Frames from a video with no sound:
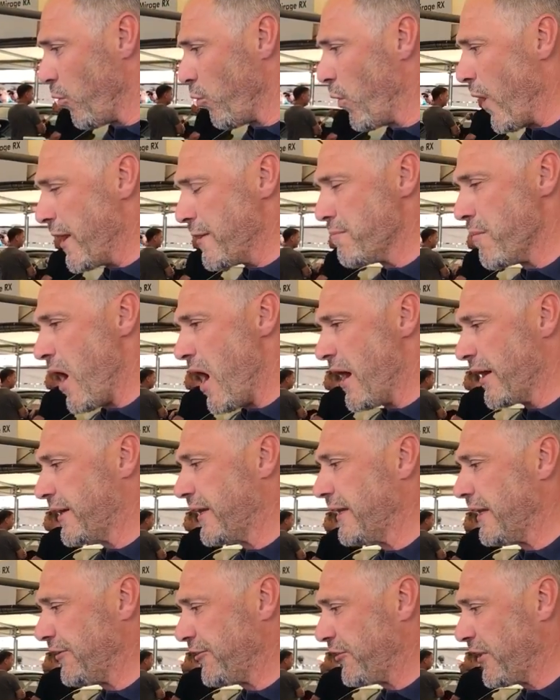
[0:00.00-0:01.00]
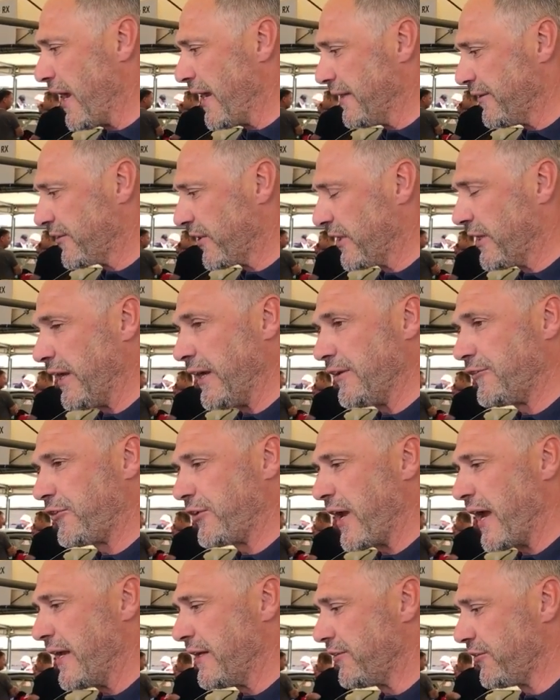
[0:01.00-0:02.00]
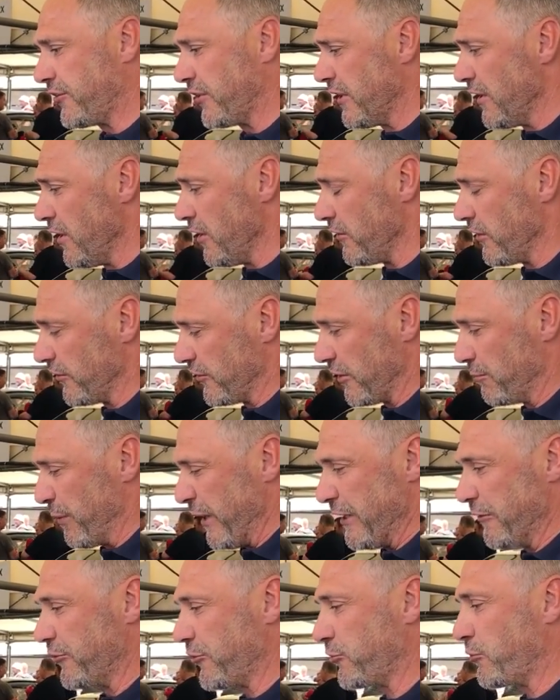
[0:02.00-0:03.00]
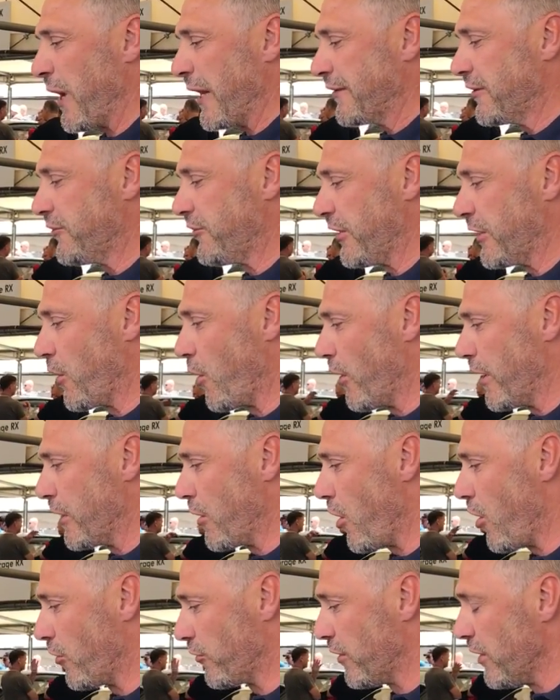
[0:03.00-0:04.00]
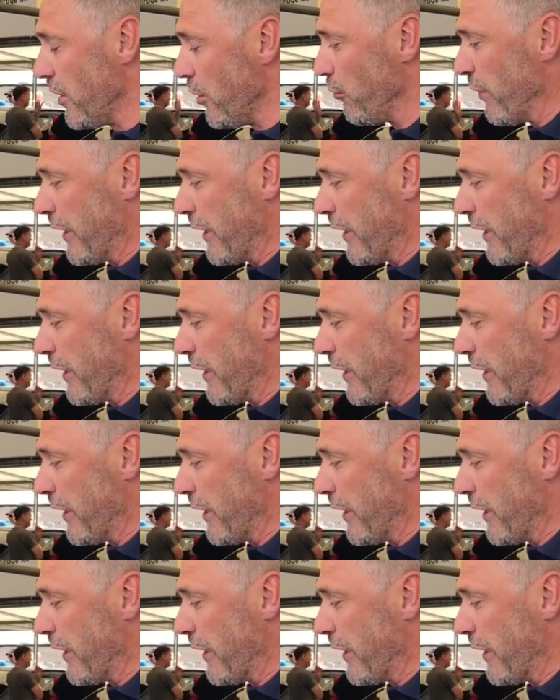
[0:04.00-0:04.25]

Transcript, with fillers: when Mark initiates a gear change there's a bit of strategy going on.